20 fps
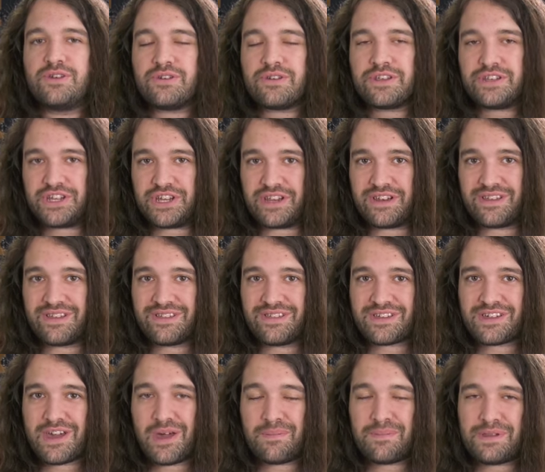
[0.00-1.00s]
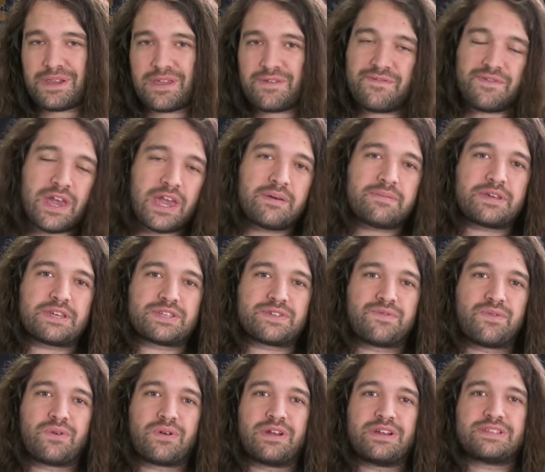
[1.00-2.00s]
Unigine, the company famous
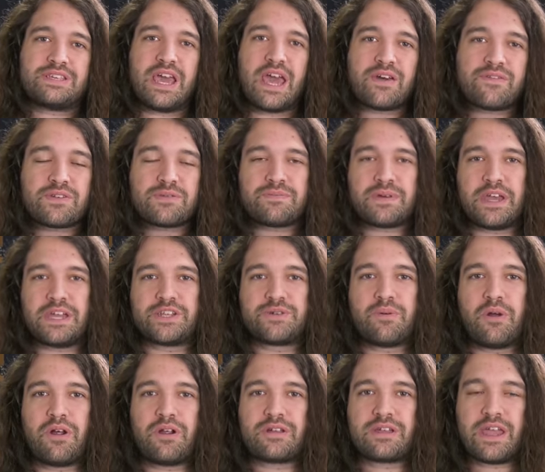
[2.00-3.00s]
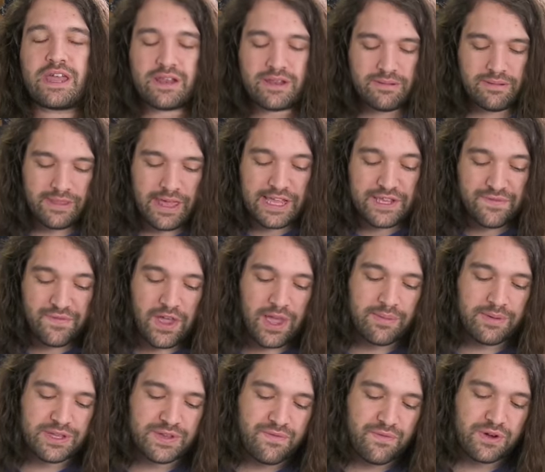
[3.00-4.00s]
for its Heaven benchmark and less
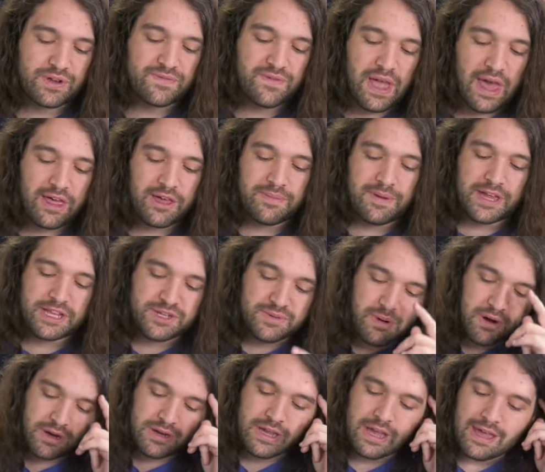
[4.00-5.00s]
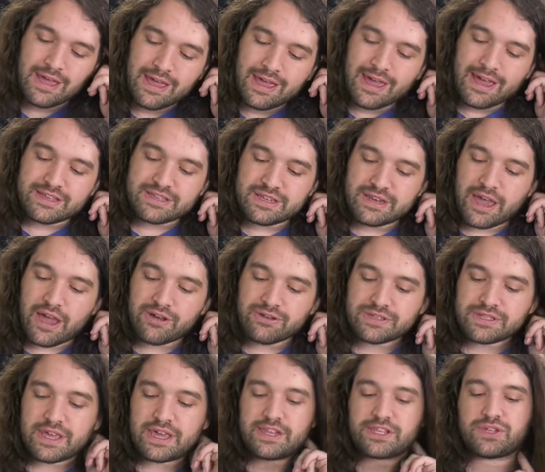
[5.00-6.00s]
famous for its Valley benchmark, has
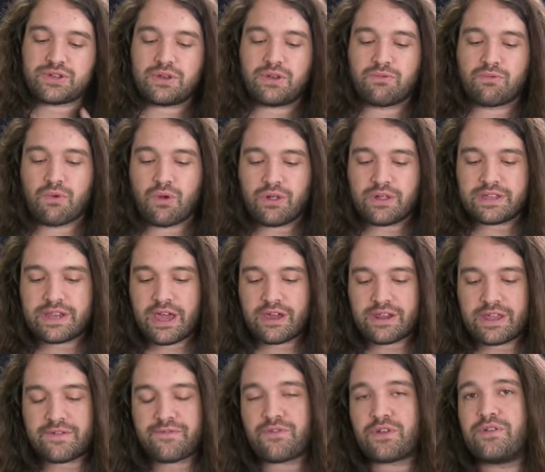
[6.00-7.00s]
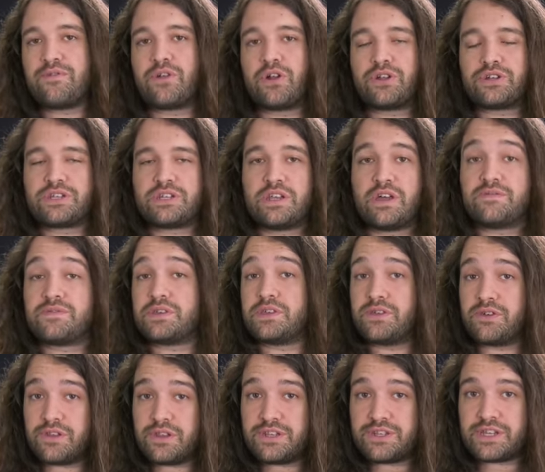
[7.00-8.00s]
announced that it's rolling out a free version of
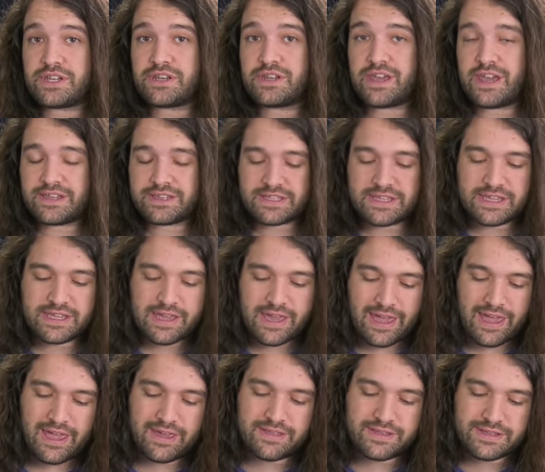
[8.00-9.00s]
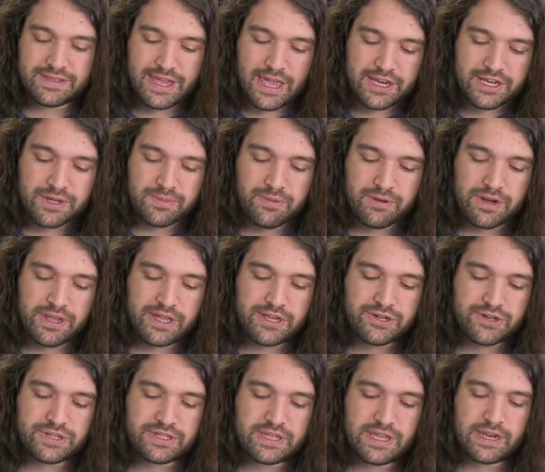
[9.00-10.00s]
the Unigine SDK. This is actually pretty
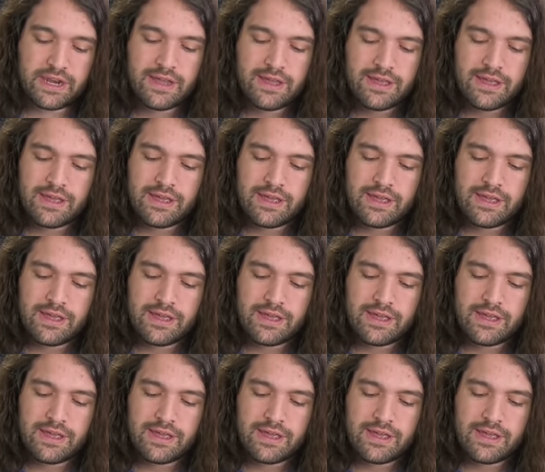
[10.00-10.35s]
interesting.